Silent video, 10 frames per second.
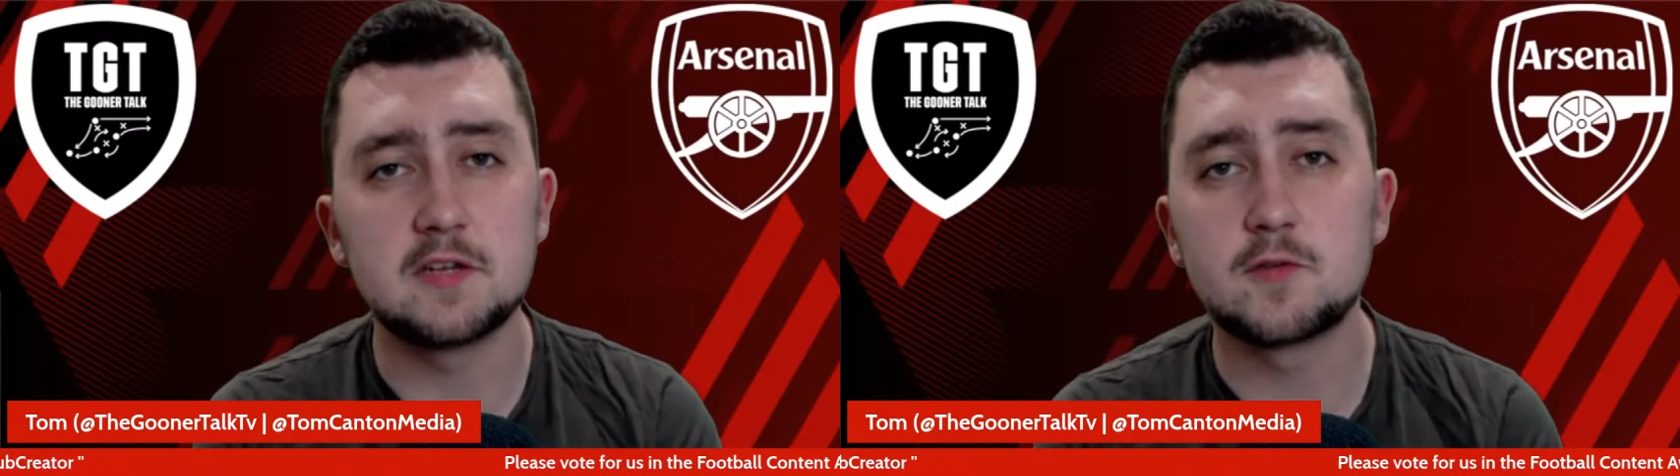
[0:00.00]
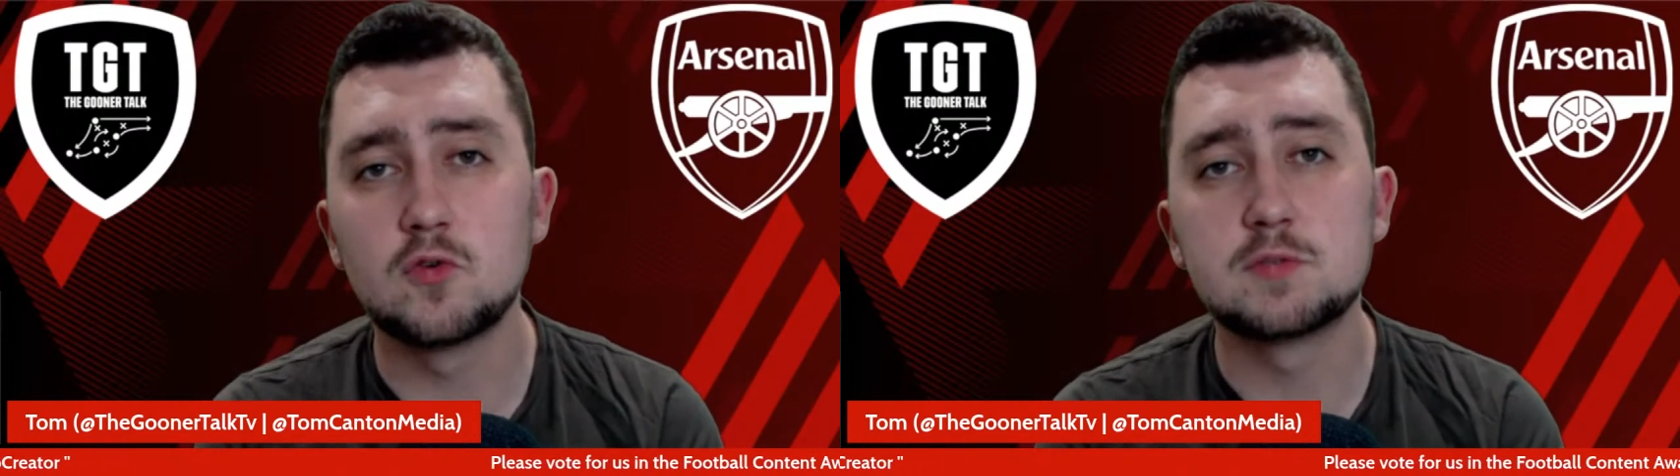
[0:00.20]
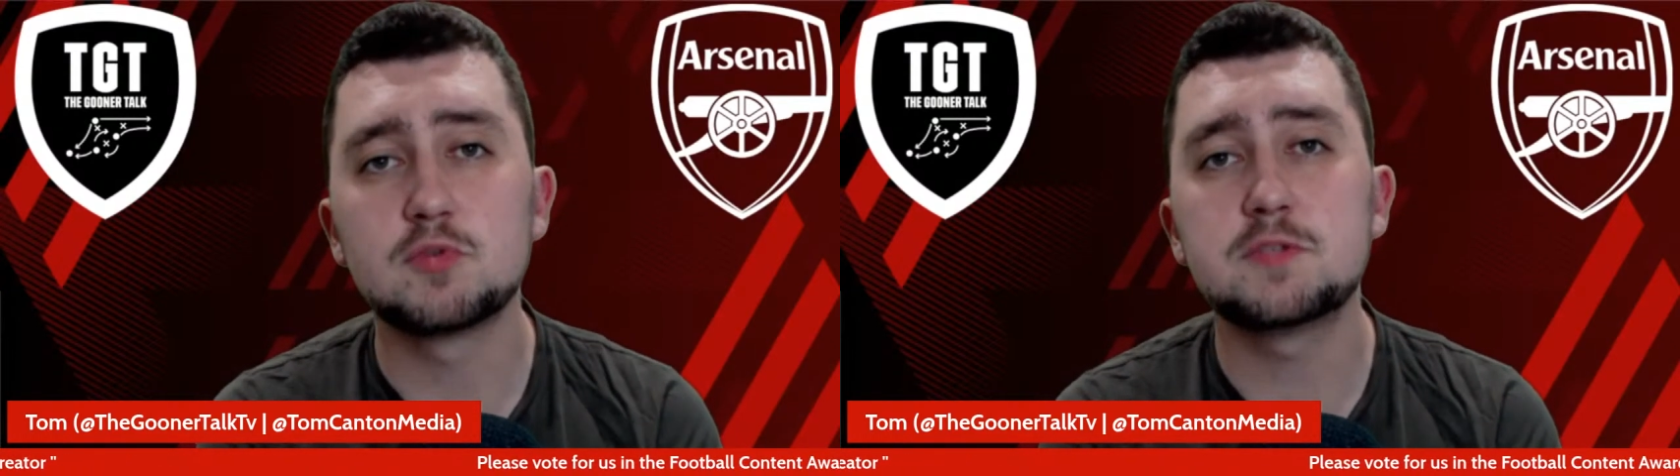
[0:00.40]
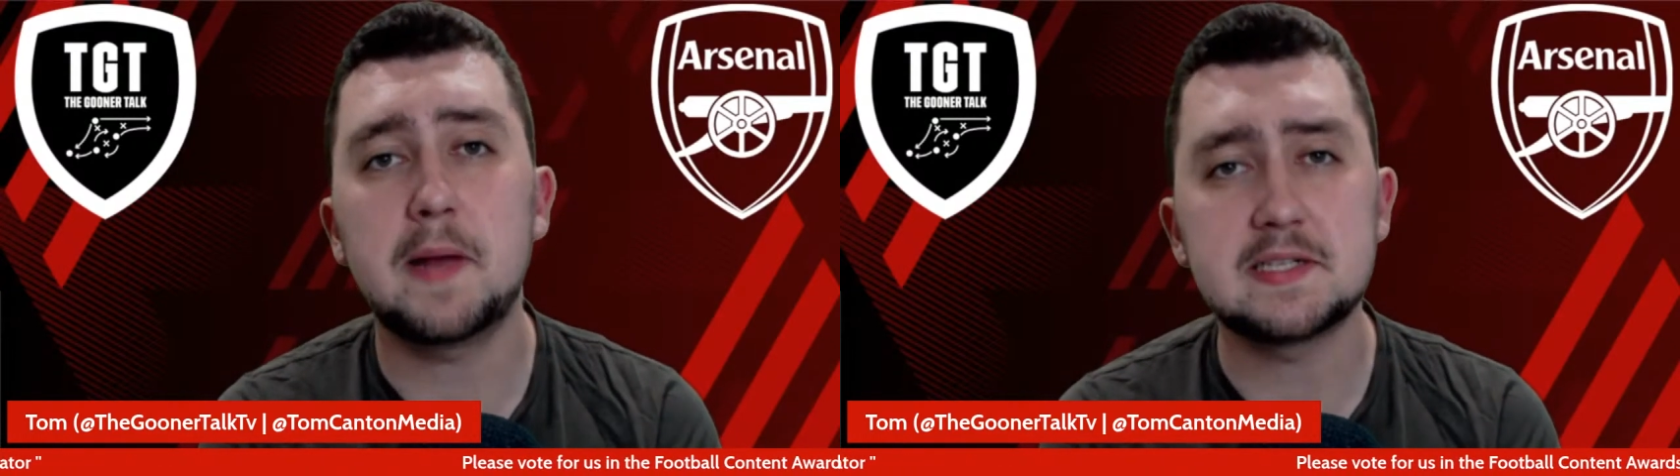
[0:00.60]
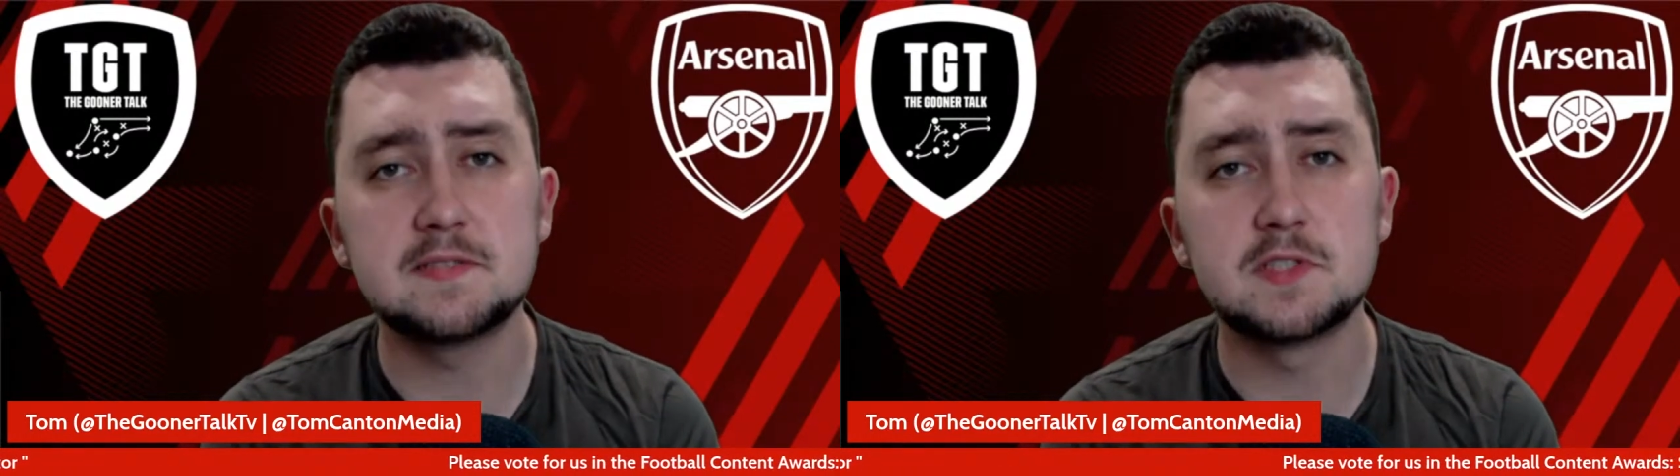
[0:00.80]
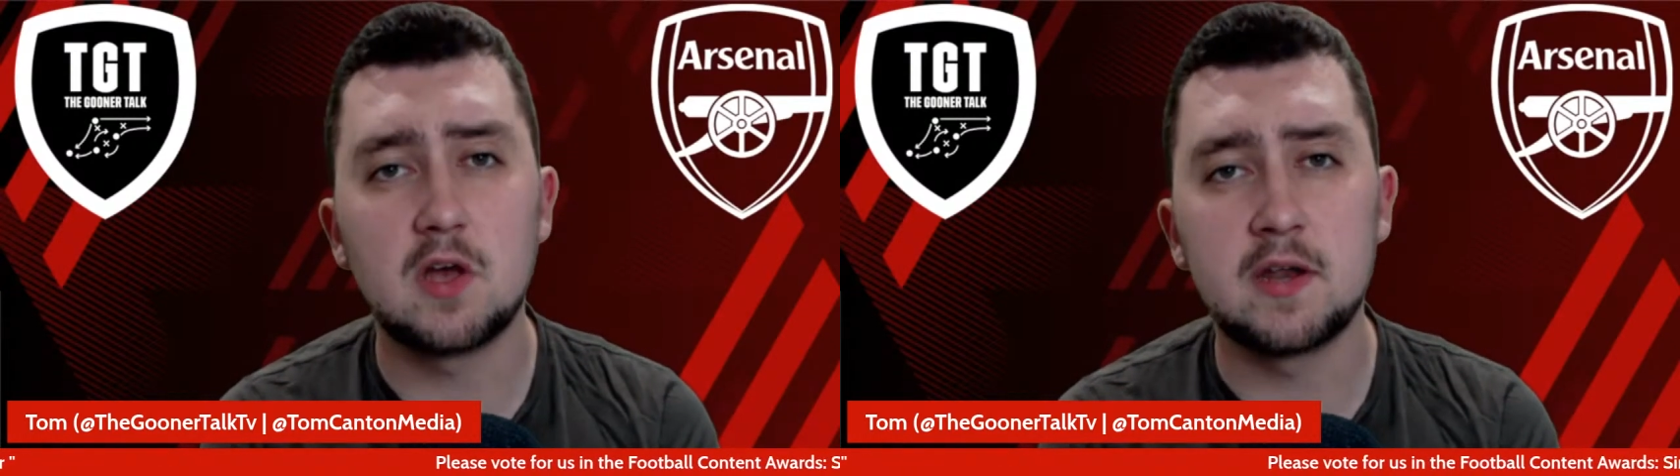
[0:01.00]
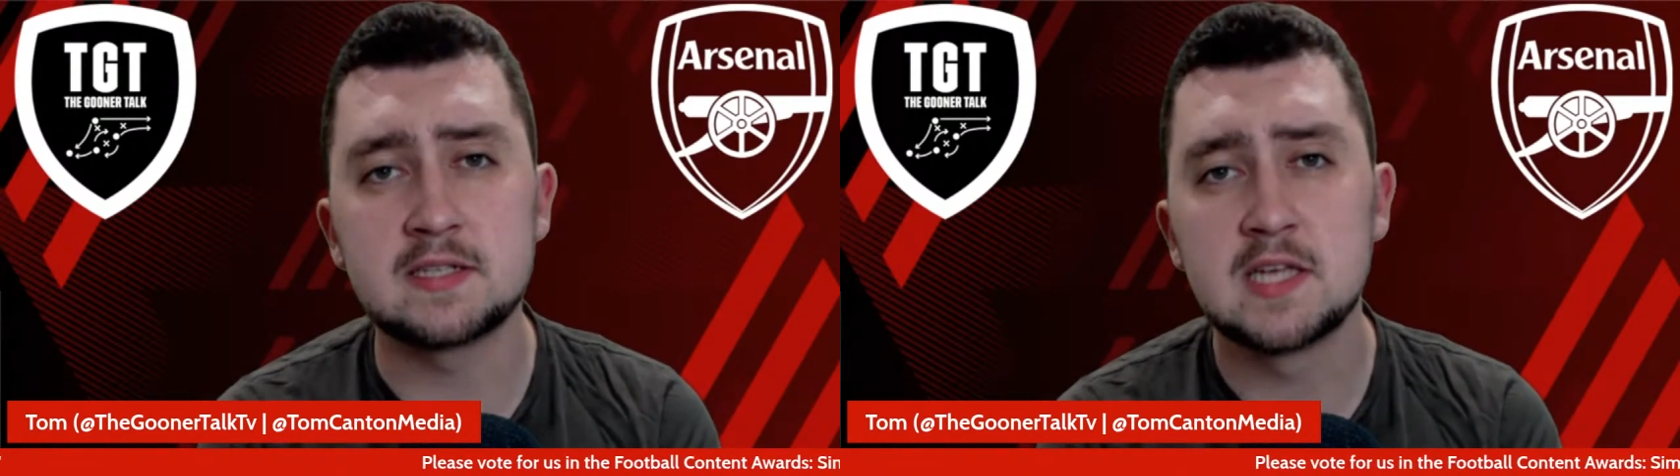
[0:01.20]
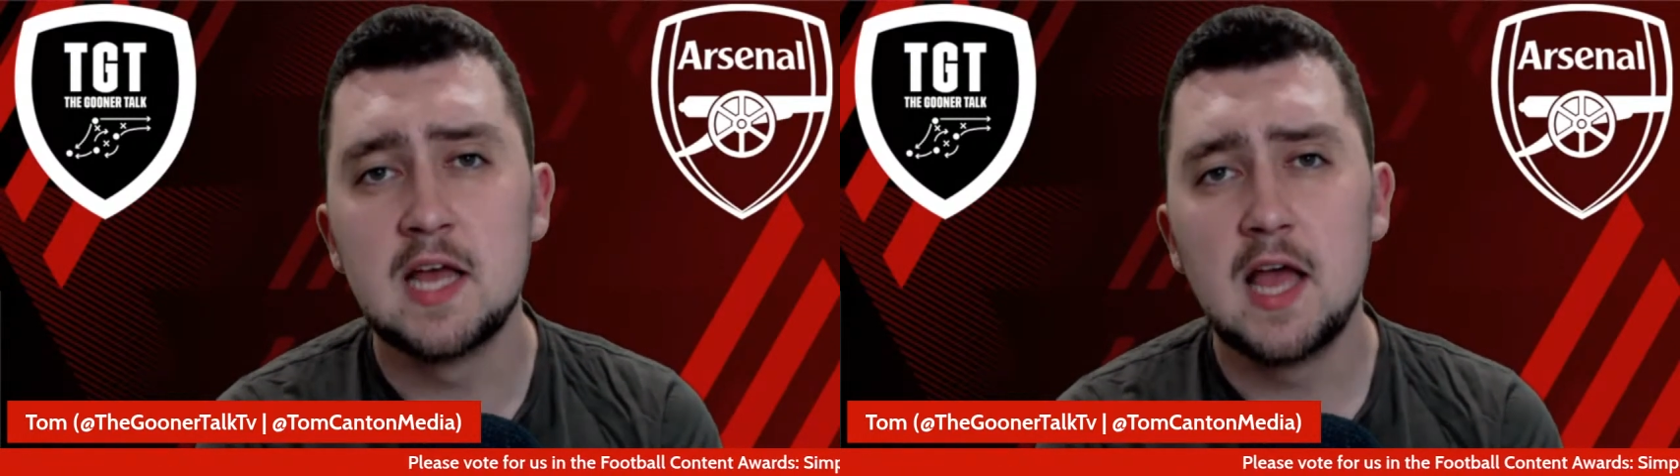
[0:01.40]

of course, prospective signings